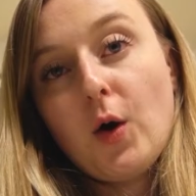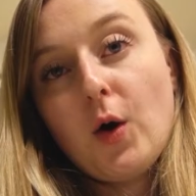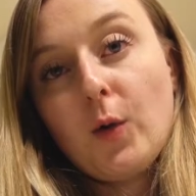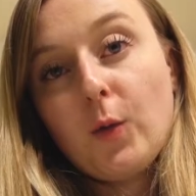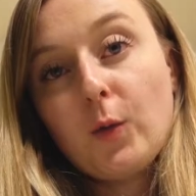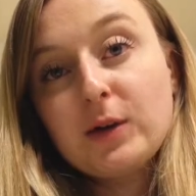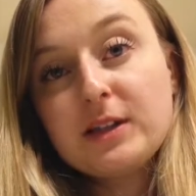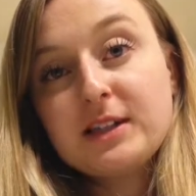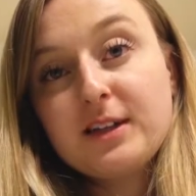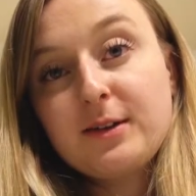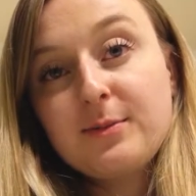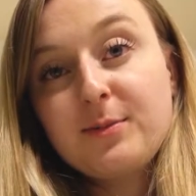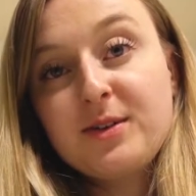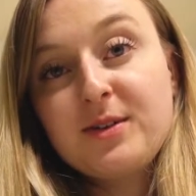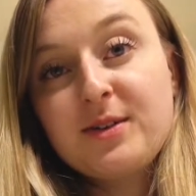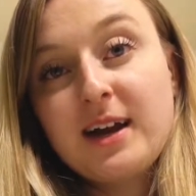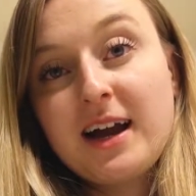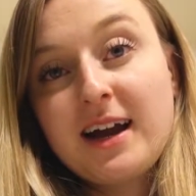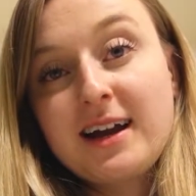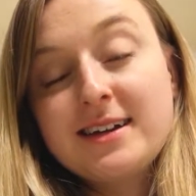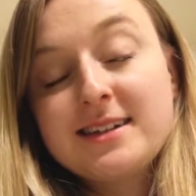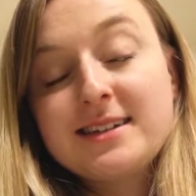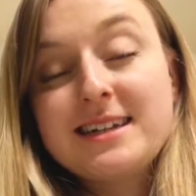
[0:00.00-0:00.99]
What's up, you
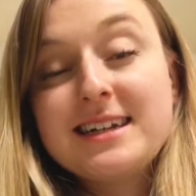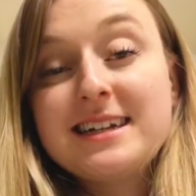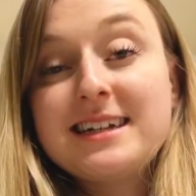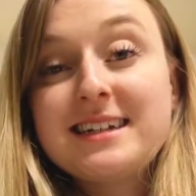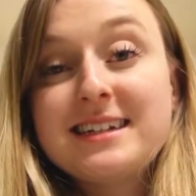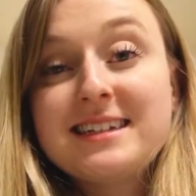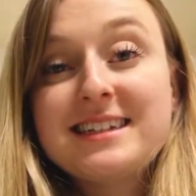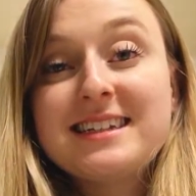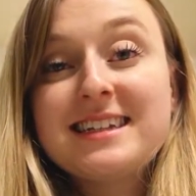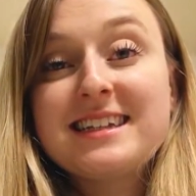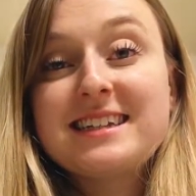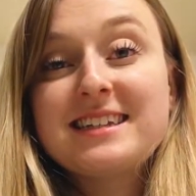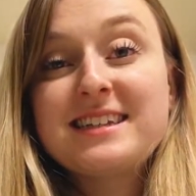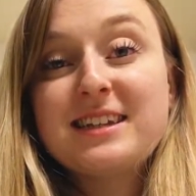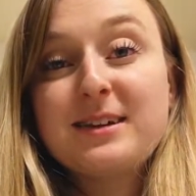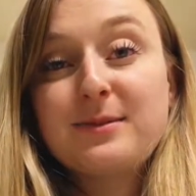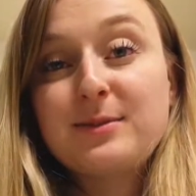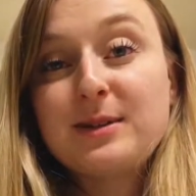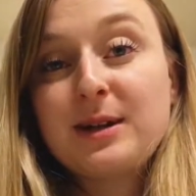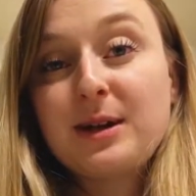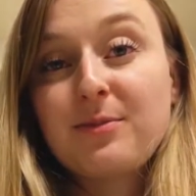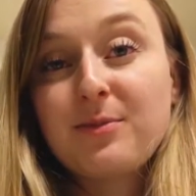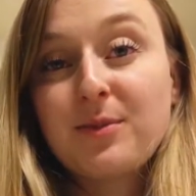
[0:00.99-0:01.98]
guys? It is
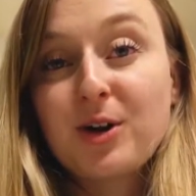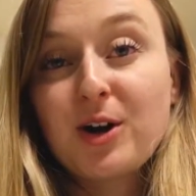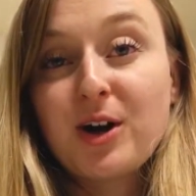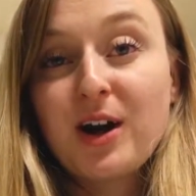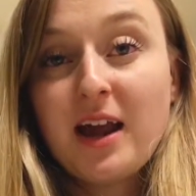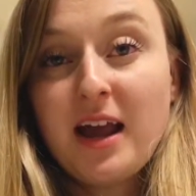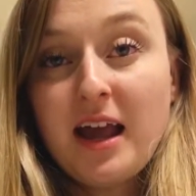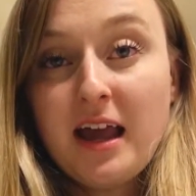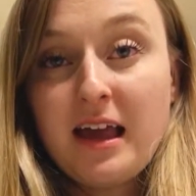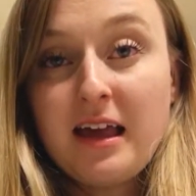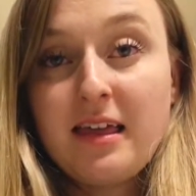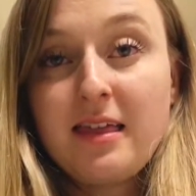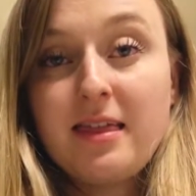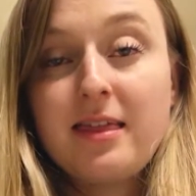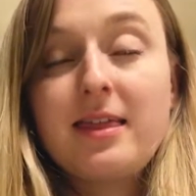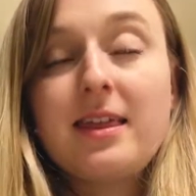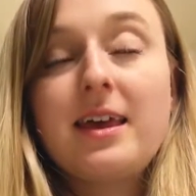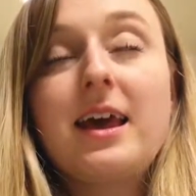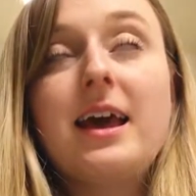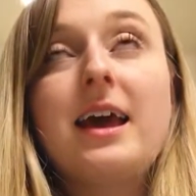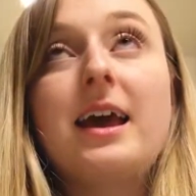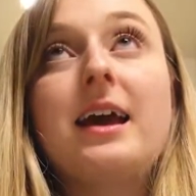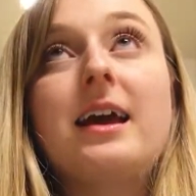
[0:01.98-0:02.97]
September 8th,
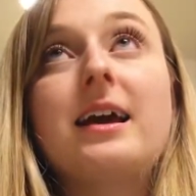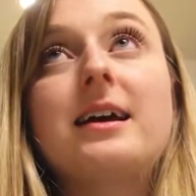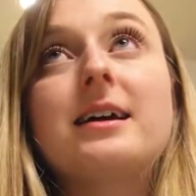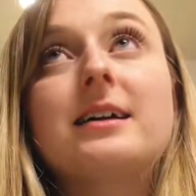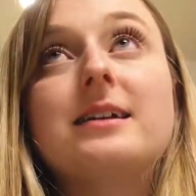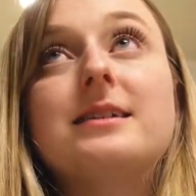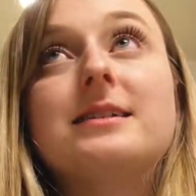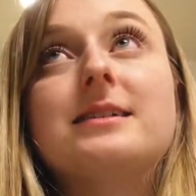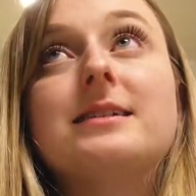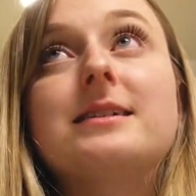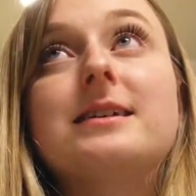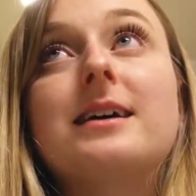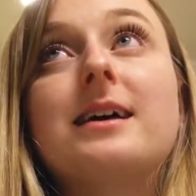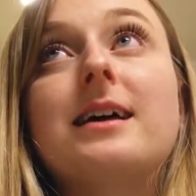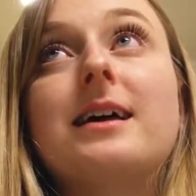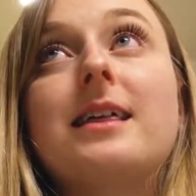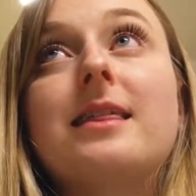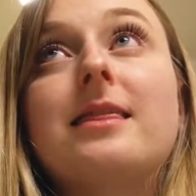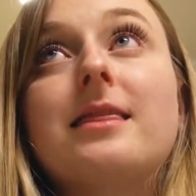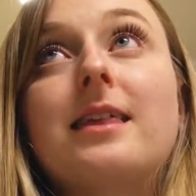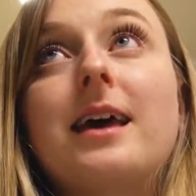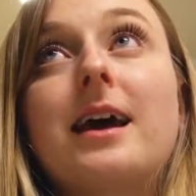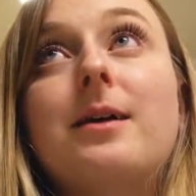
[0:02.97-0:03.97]
and
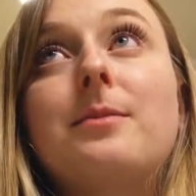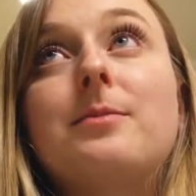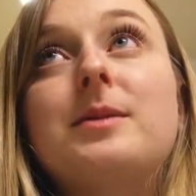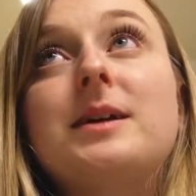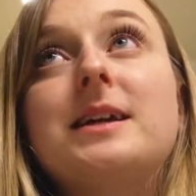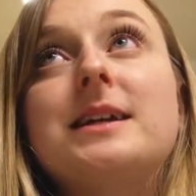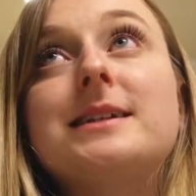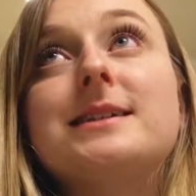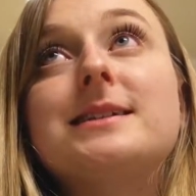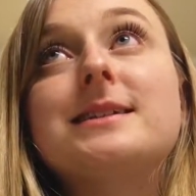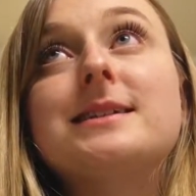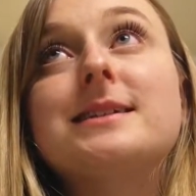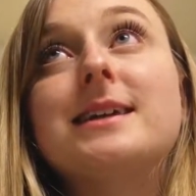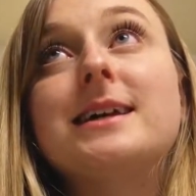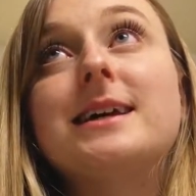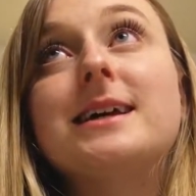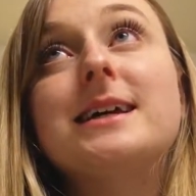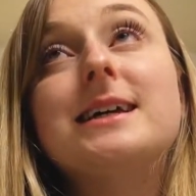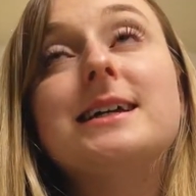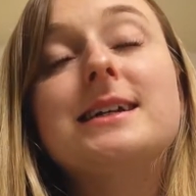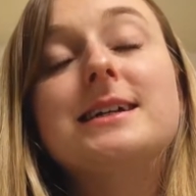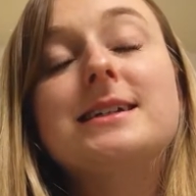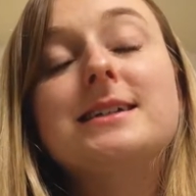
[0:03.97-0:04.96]
that means
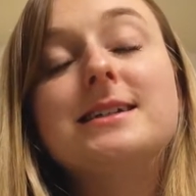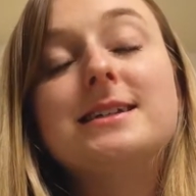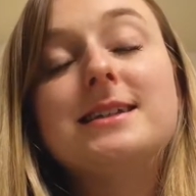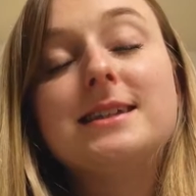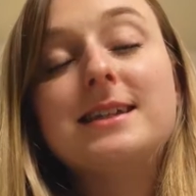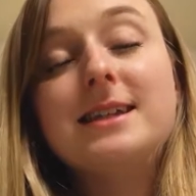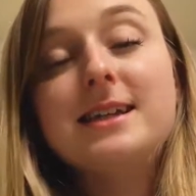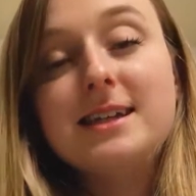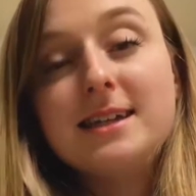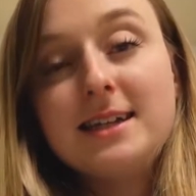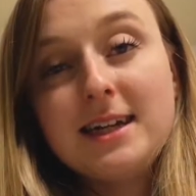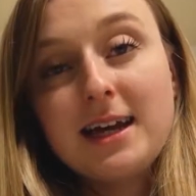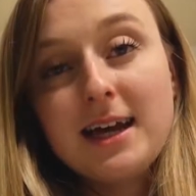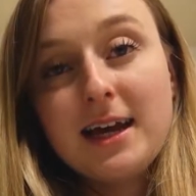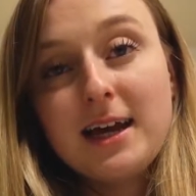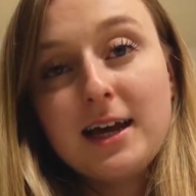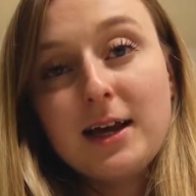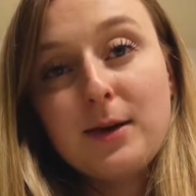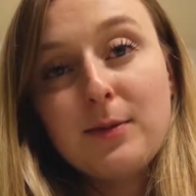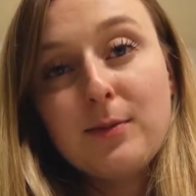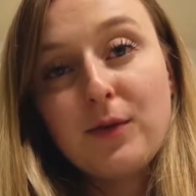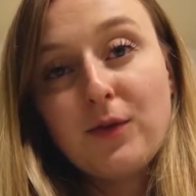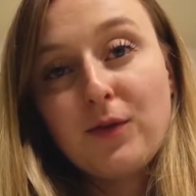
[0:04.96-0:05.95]
that it is the
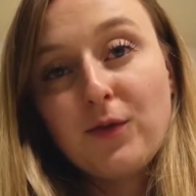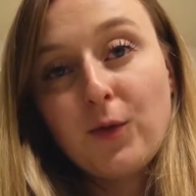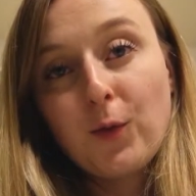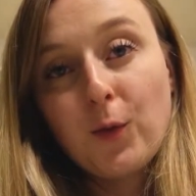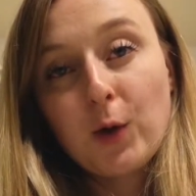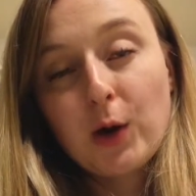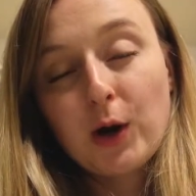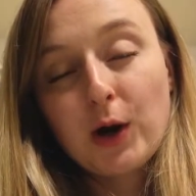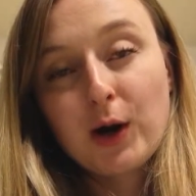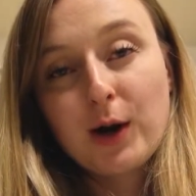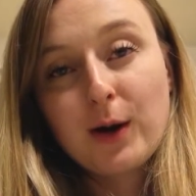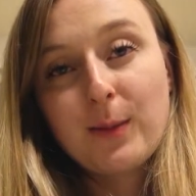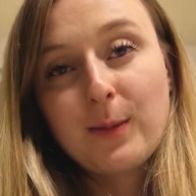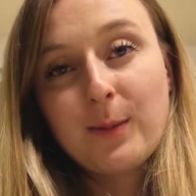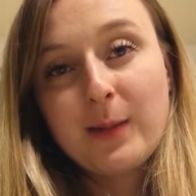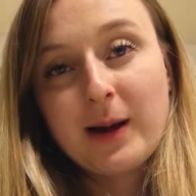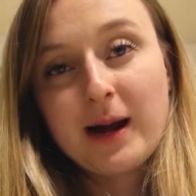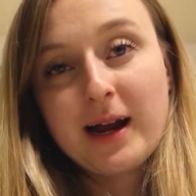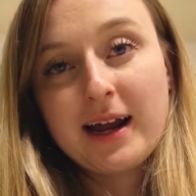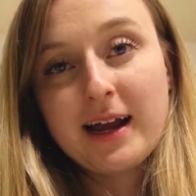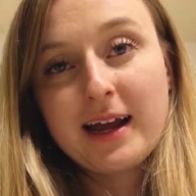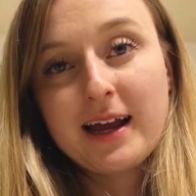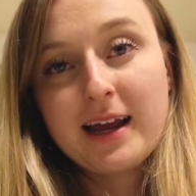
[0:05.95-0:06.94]
day before
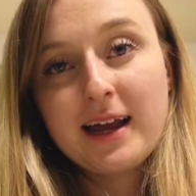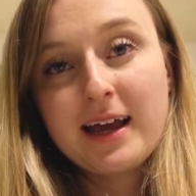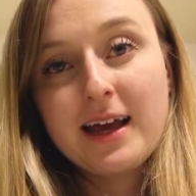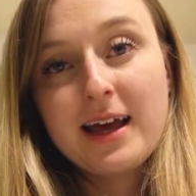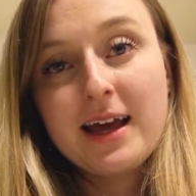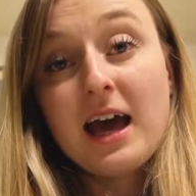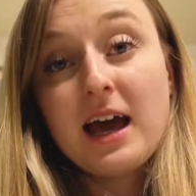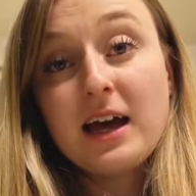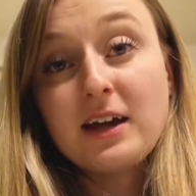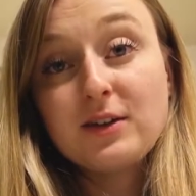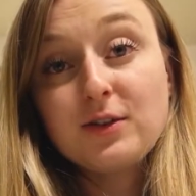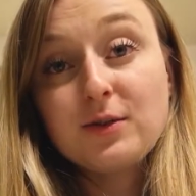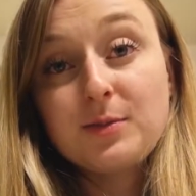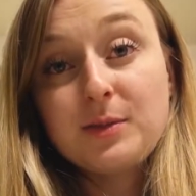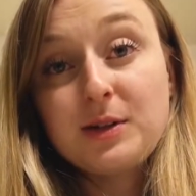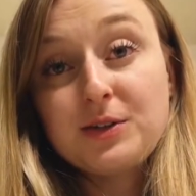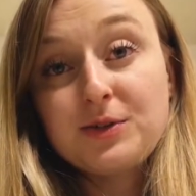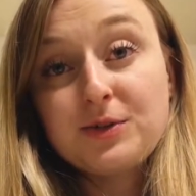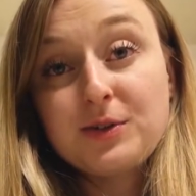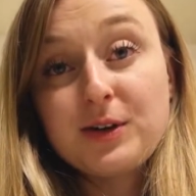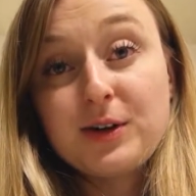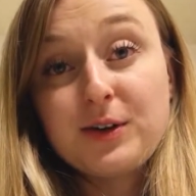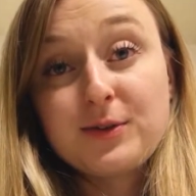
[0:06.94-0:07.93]
my
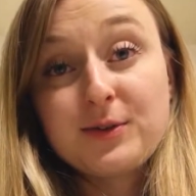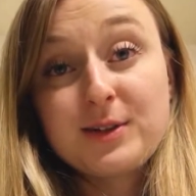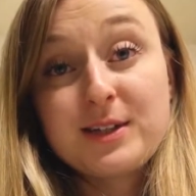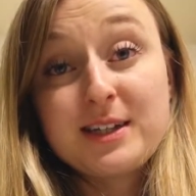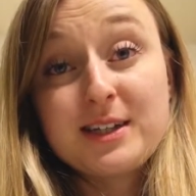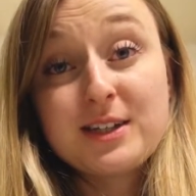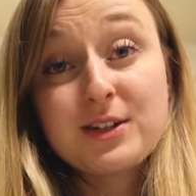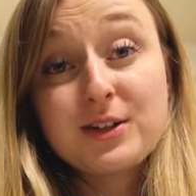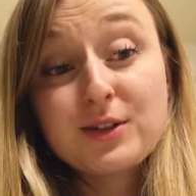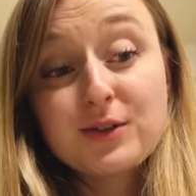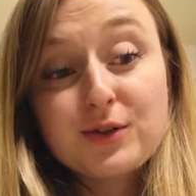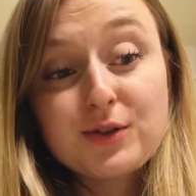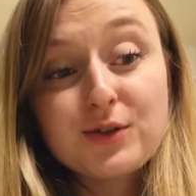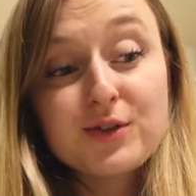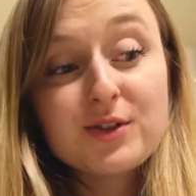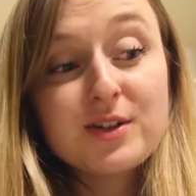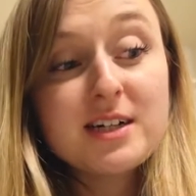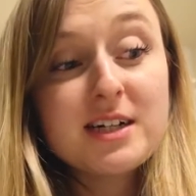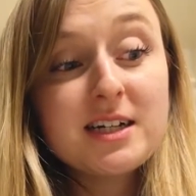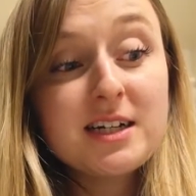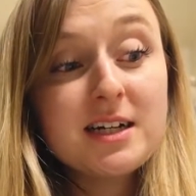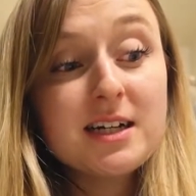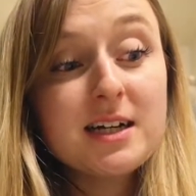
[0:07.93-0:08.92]
endometriosis
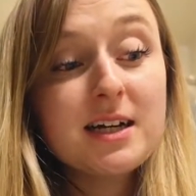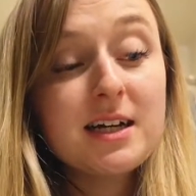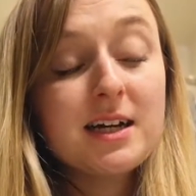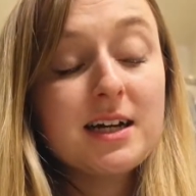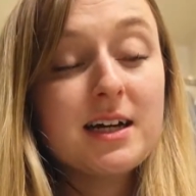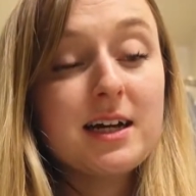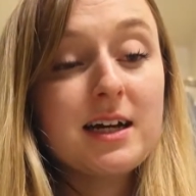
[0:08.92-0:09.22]
surgery.